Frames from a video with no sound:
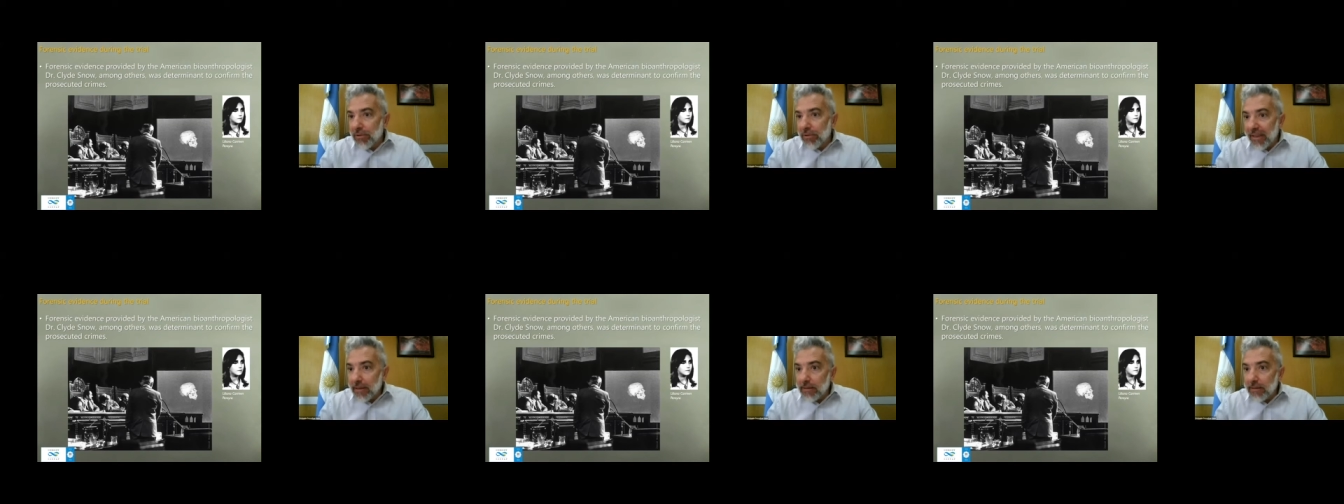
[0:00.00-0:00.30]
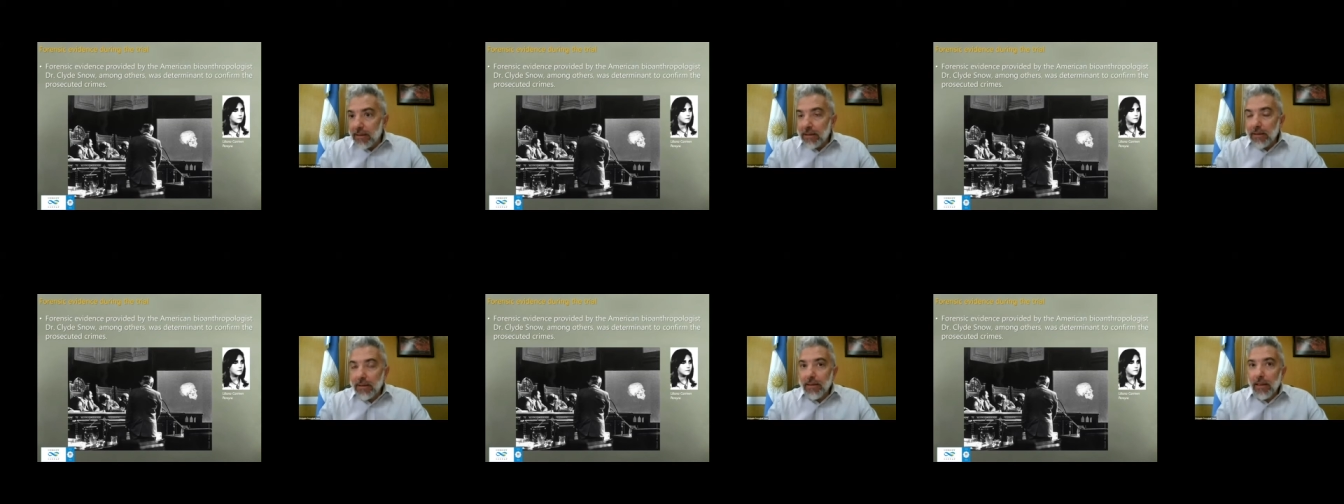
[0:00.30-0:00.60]

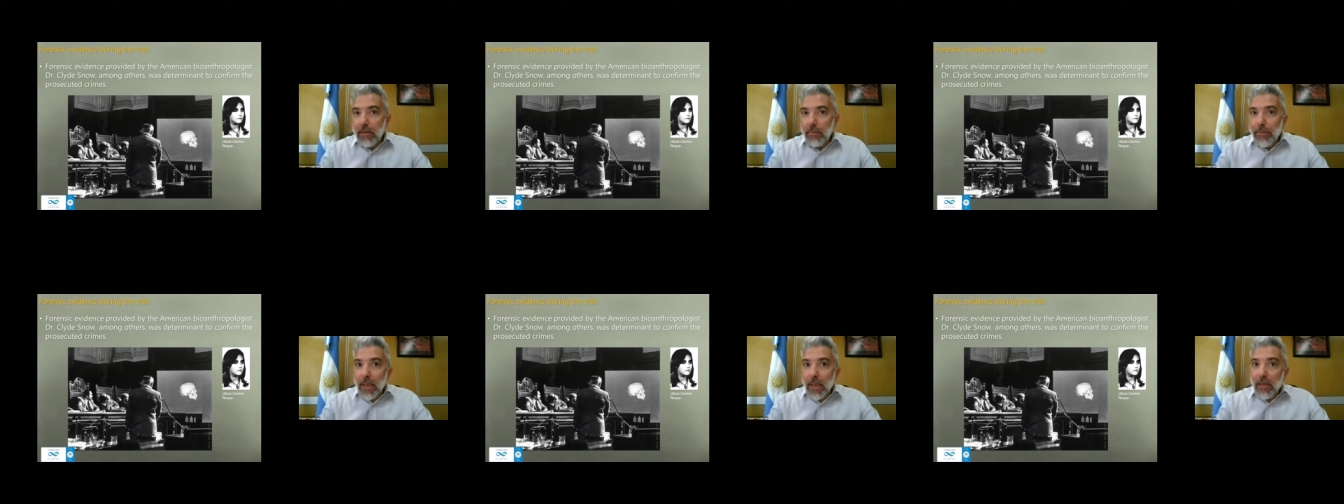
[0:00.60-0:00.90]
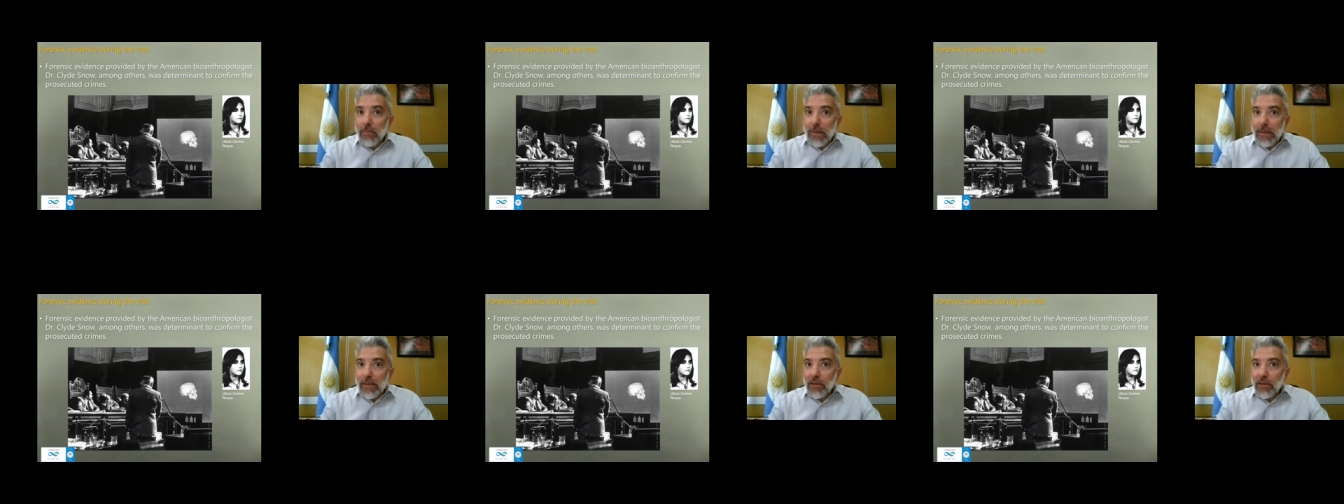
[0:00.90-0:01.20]
traits in their
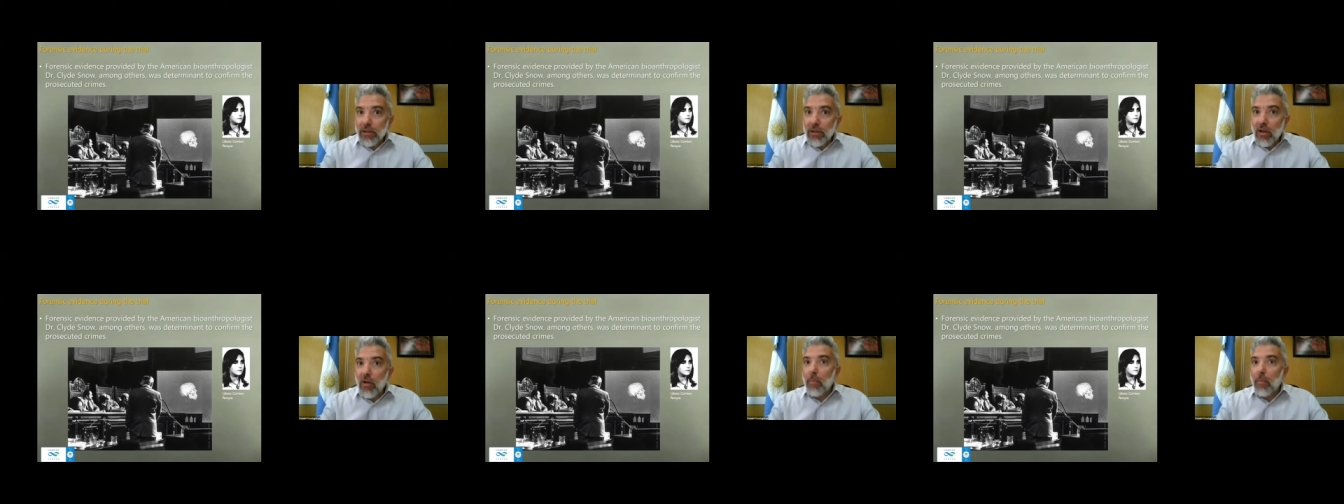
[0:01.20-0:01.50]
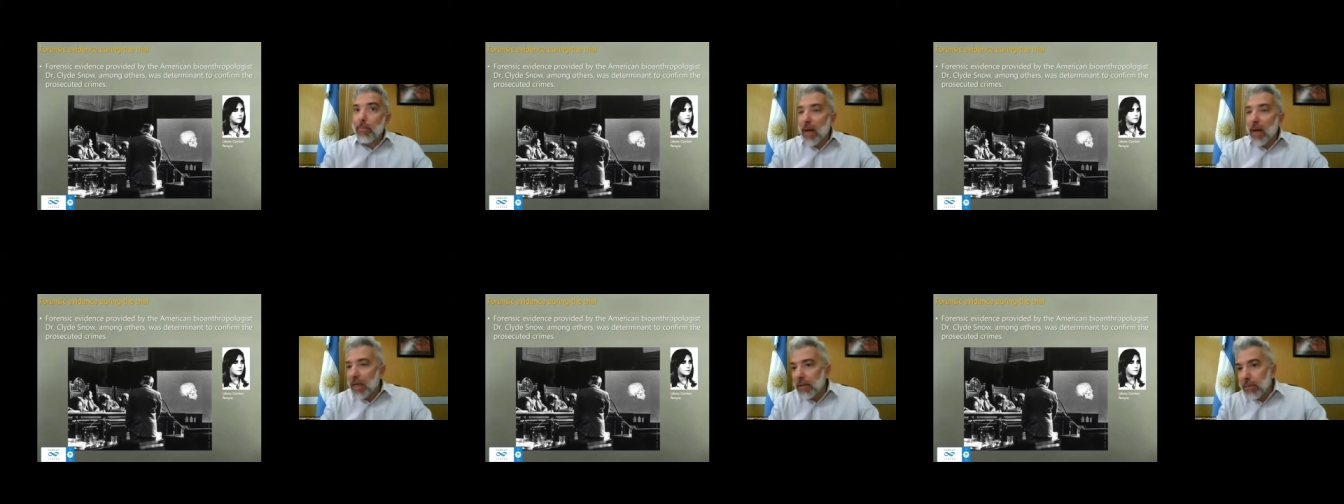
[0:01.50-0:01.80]
pelvis
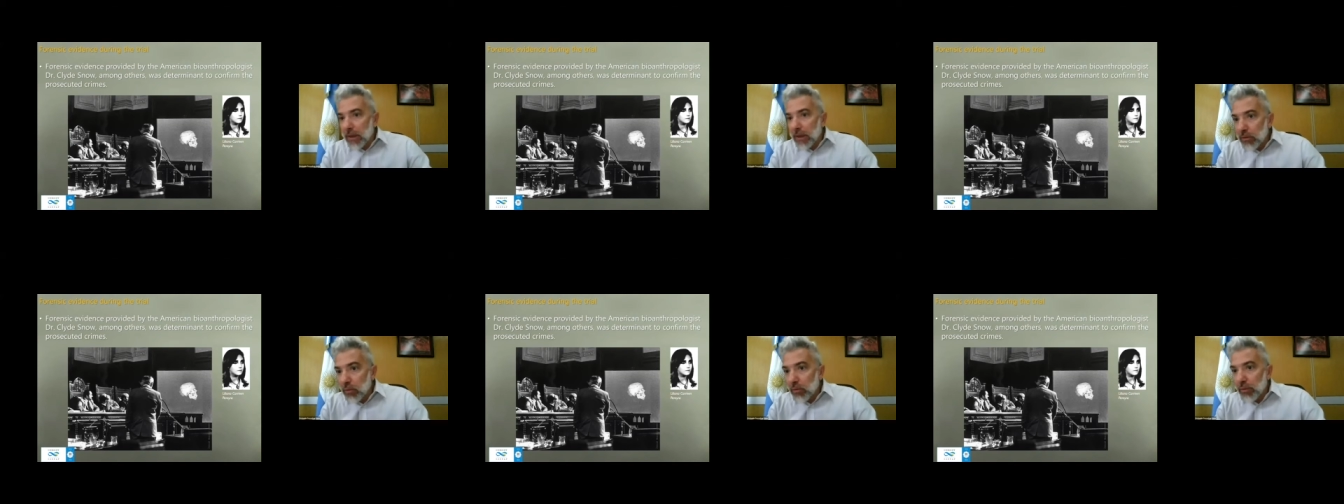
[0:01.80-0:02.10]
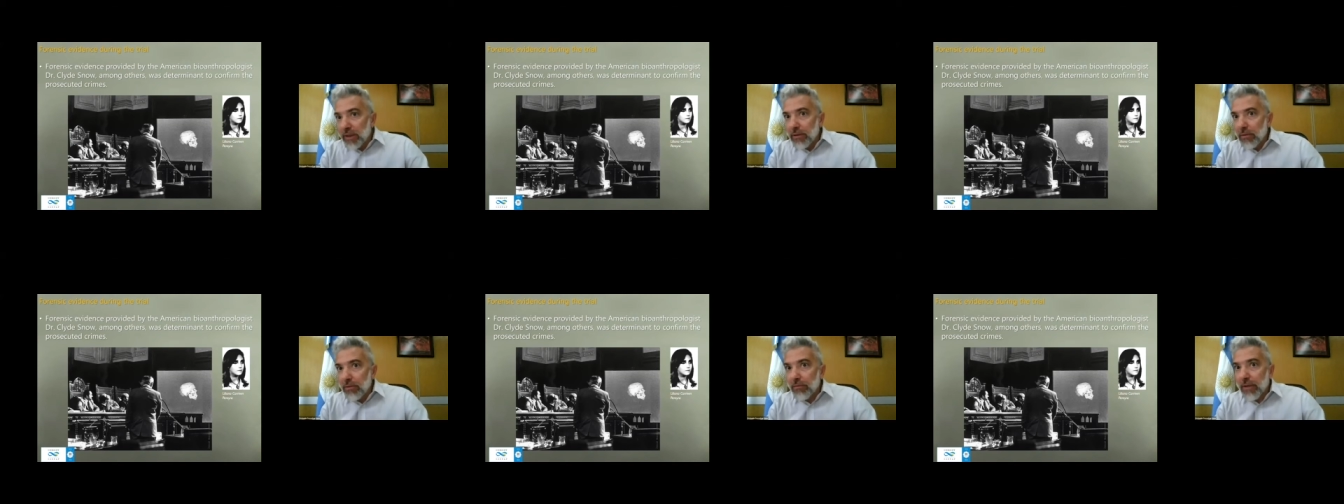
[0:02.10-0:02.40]
compatible
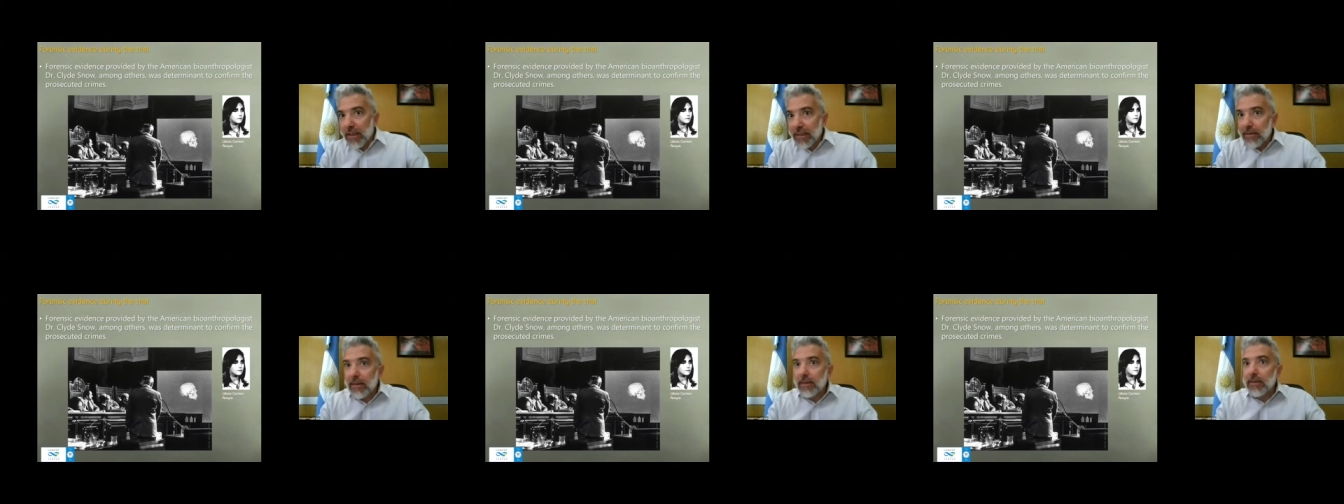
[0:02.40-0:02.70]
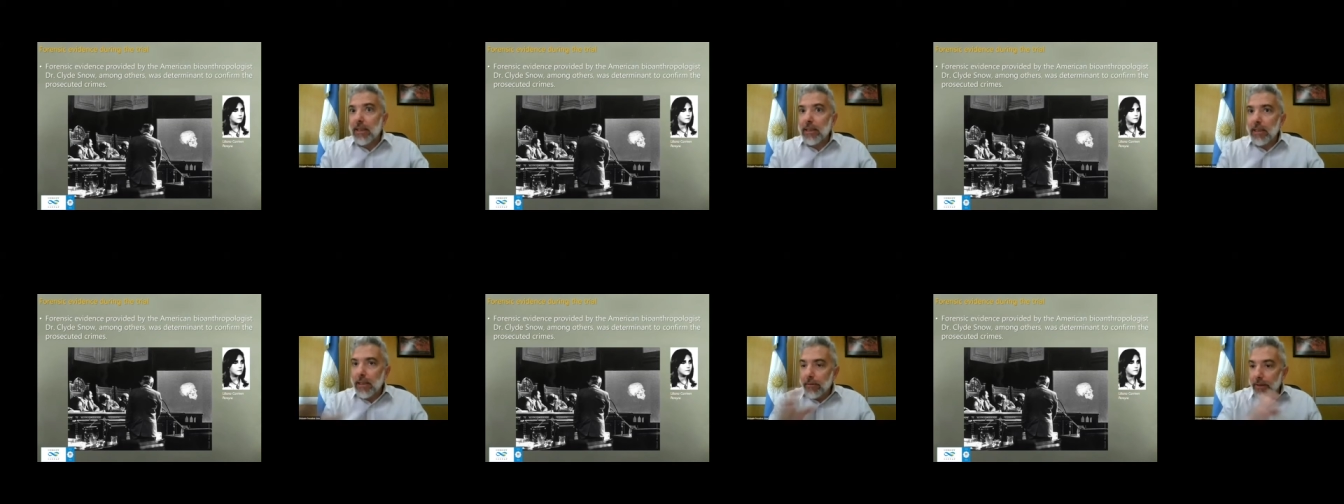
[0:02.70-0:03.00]
with
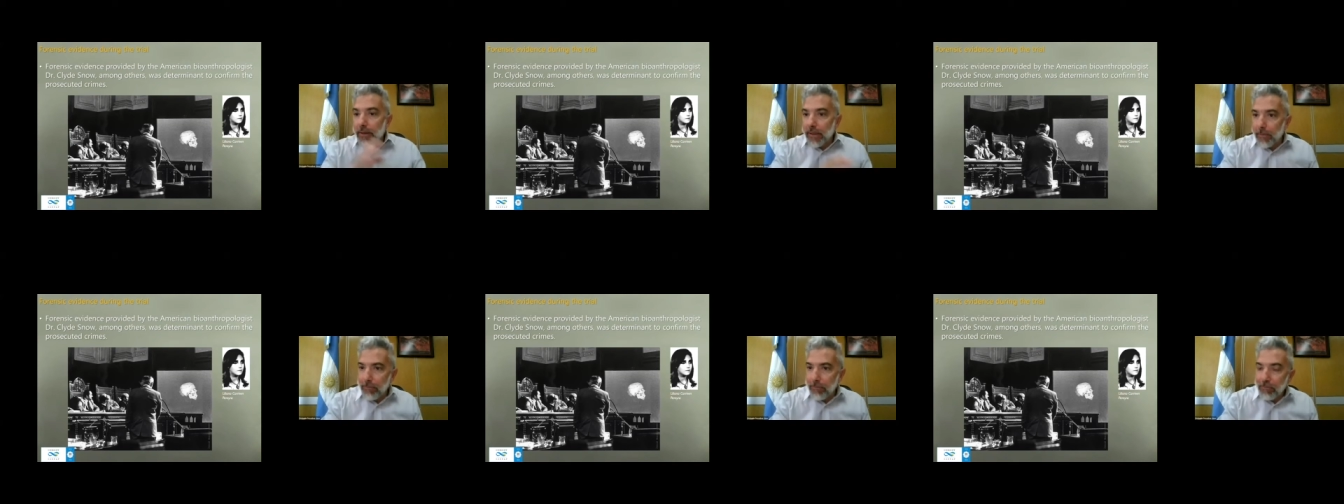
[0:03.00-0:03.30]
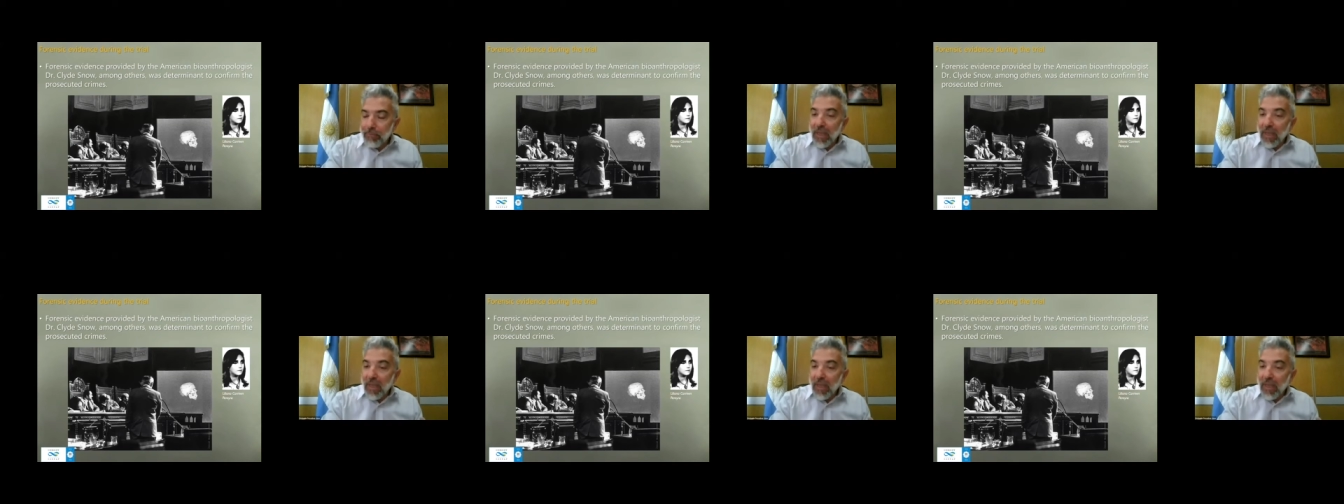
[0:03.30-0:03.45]
recent delivery